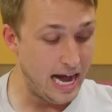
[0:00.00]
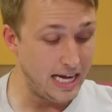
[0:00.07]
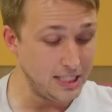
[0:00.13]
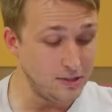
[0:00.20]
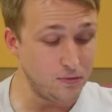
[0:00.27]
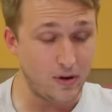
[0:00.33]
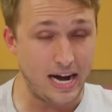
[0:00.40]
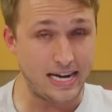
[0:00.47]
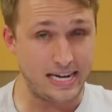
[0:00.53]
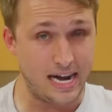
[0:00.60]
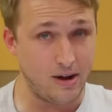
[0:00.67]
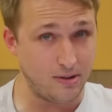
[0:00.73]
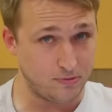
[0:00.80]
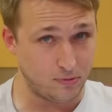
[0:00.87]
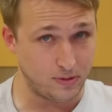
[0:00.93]
As of right
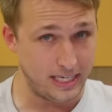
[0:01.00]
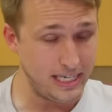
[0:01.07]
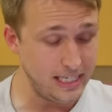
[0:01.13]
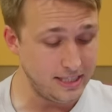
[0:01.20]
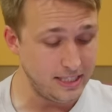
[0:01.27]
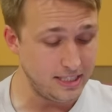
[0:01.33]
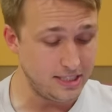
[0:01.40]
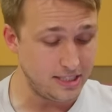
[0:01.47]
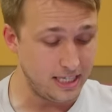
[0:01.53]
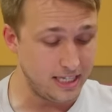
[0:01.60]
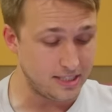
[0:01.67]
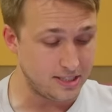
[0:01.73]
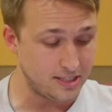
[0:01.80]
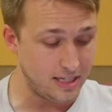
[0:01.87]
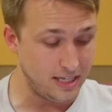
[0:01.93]
now, if reading this,
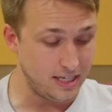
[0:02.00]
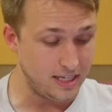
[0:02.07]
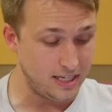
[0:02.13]
it's